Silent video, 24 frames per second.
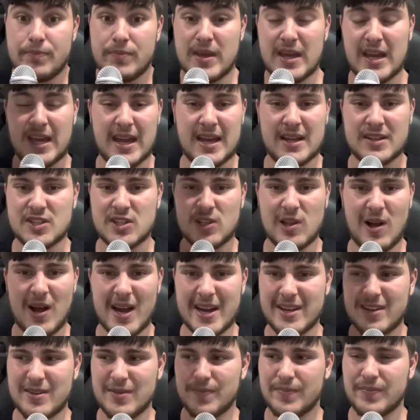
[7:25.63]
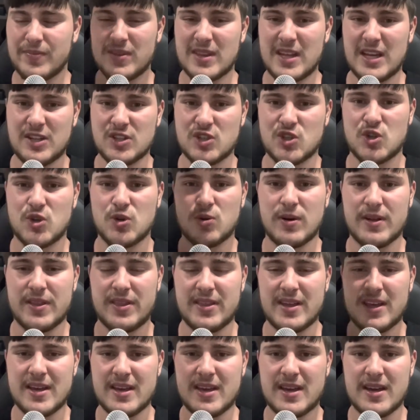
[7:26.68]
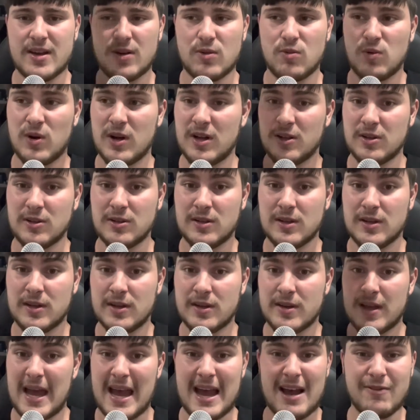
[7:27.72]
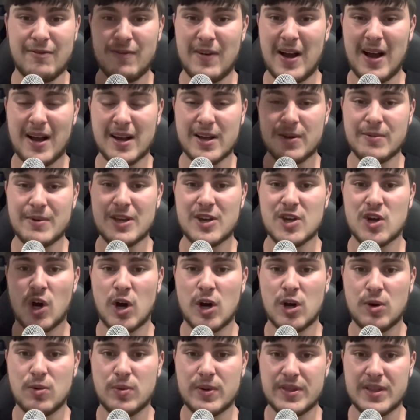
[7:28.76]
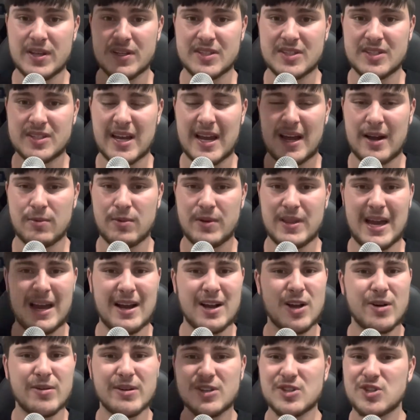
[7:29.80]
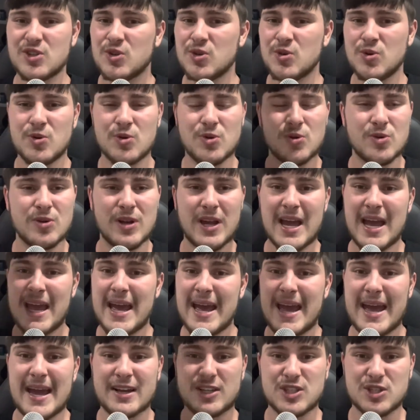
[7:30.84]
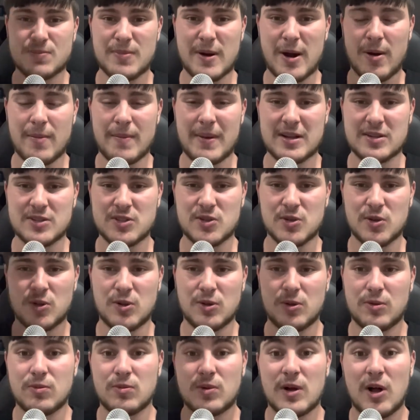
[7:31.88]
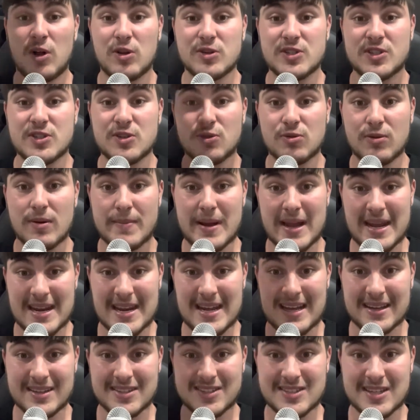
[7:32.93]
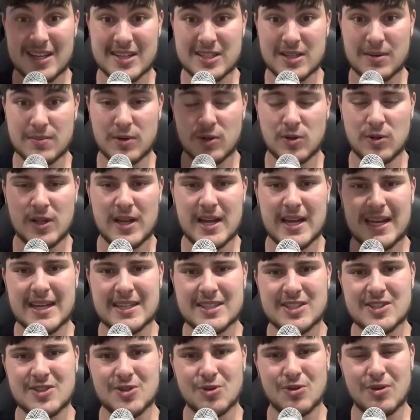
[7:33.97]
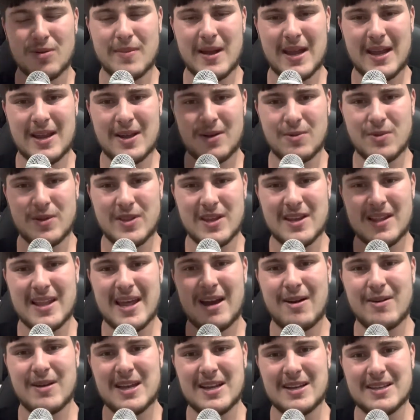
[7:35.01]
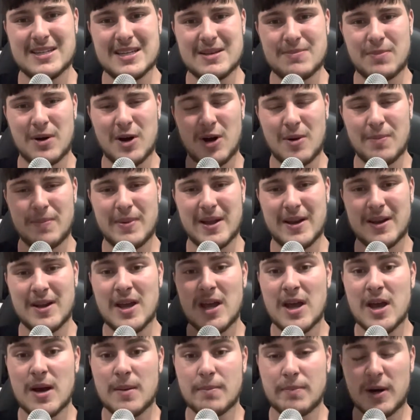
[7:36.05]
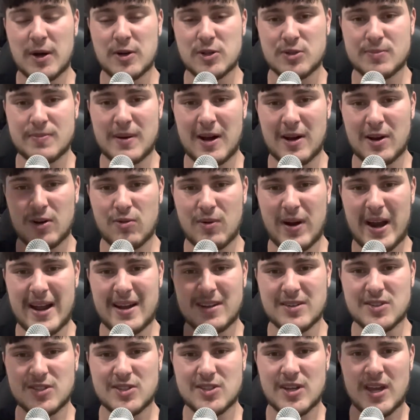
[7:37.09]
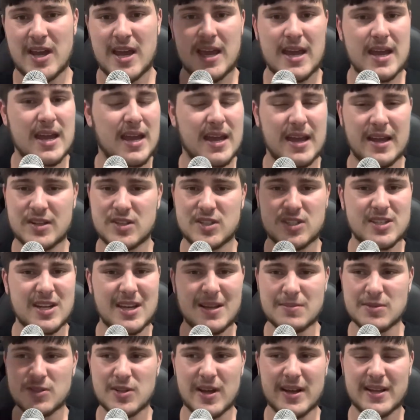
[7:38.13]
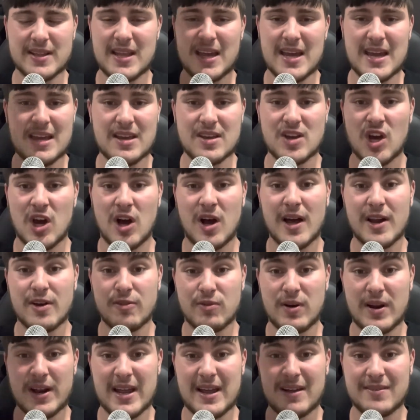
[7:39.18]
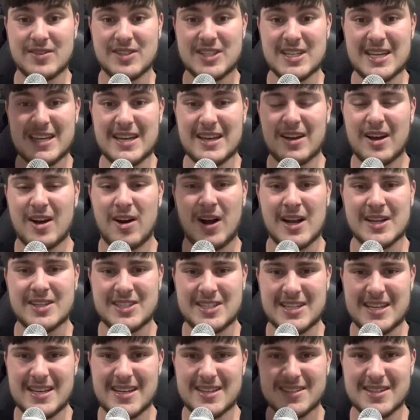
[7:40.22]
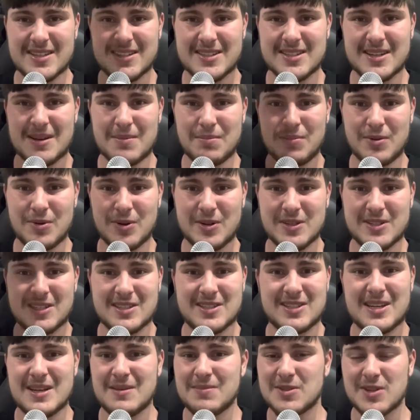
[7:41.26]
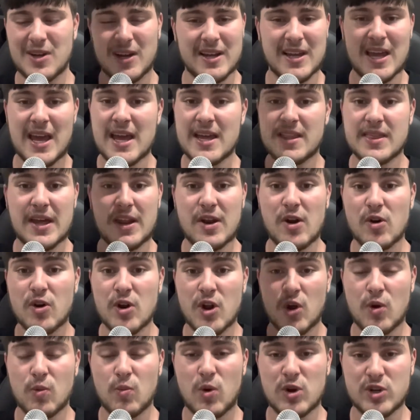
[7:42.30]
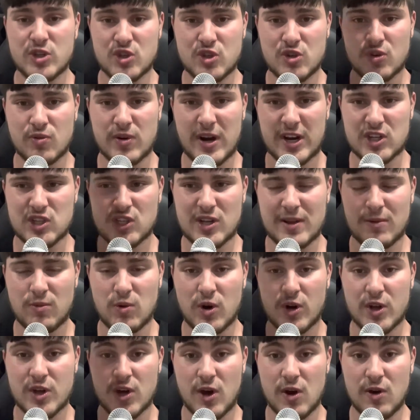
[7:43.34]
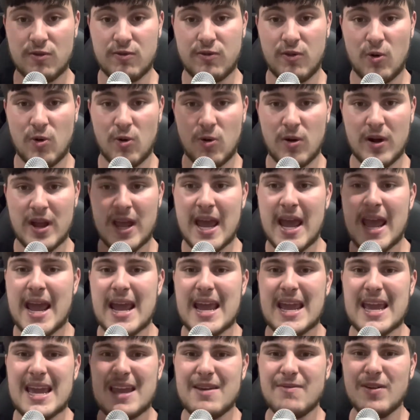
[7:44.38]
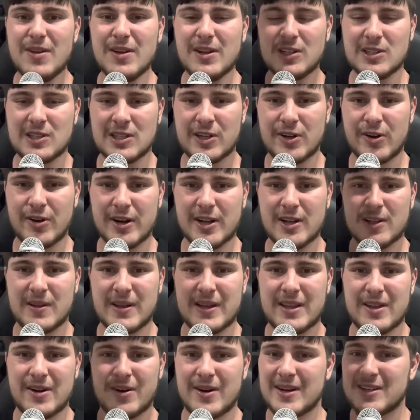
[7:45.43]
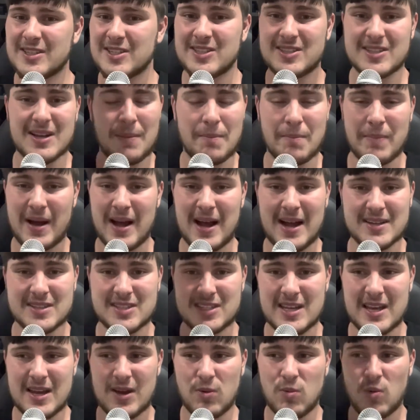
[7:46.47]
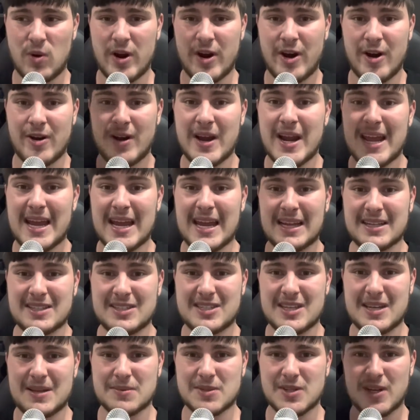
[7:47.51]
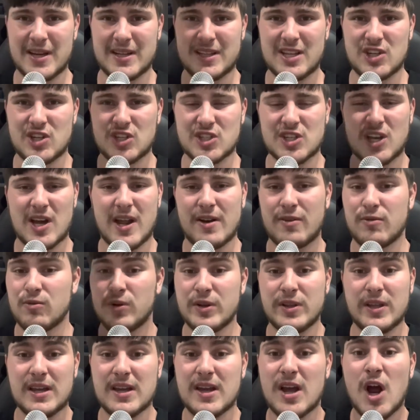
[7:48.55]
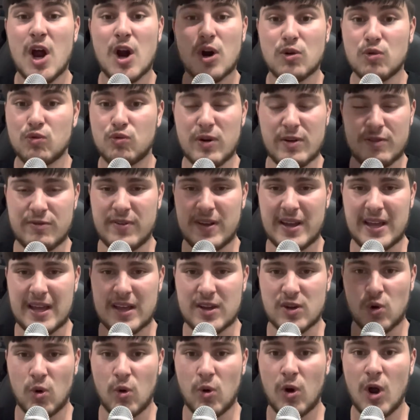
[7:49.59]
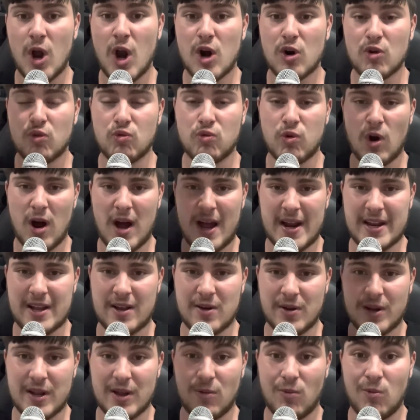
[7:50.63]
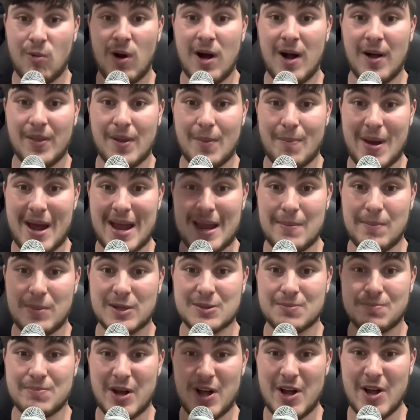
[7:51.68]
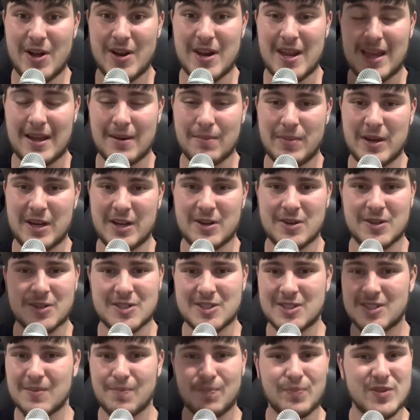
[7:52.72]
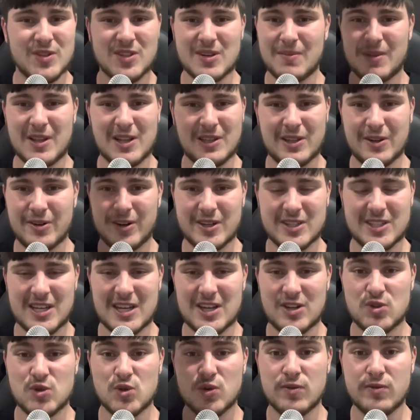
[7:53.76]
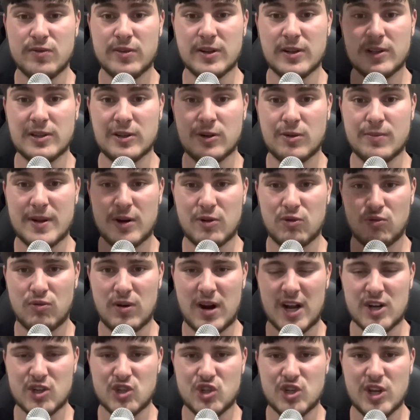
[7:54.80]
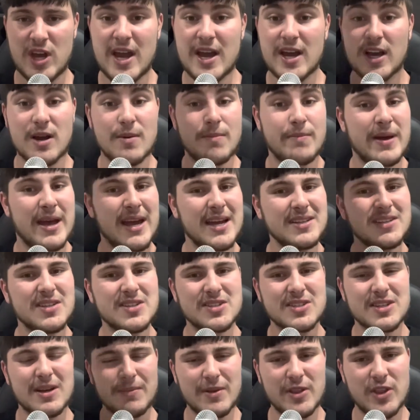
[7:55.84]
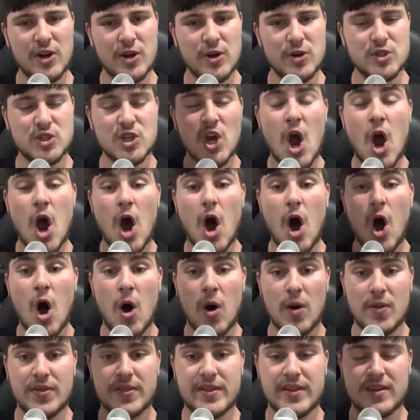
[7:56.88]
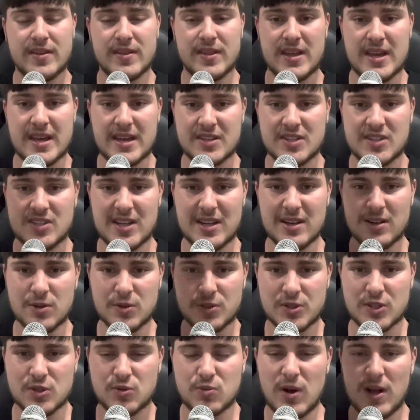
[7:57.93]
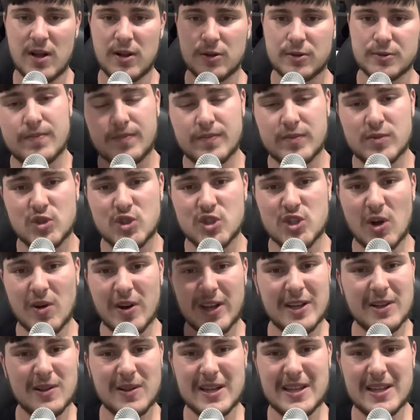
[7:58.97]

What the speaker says: It's like these two are thinking, well, how far can we go with this sound without going too experimental while still remaining accessible and still remaining within our indie pop and post-punk routes? It seems like they kind of run out of ideas at some point. It seems like they don't know which direction they want to go for. Even lyrically, there are some parts here where it seems like they're just kind of really riffing it or writing on it while the paper's burning, because some of the lyrics here do feel a little bit rushed compared to some of those on the singles as well. Sonically,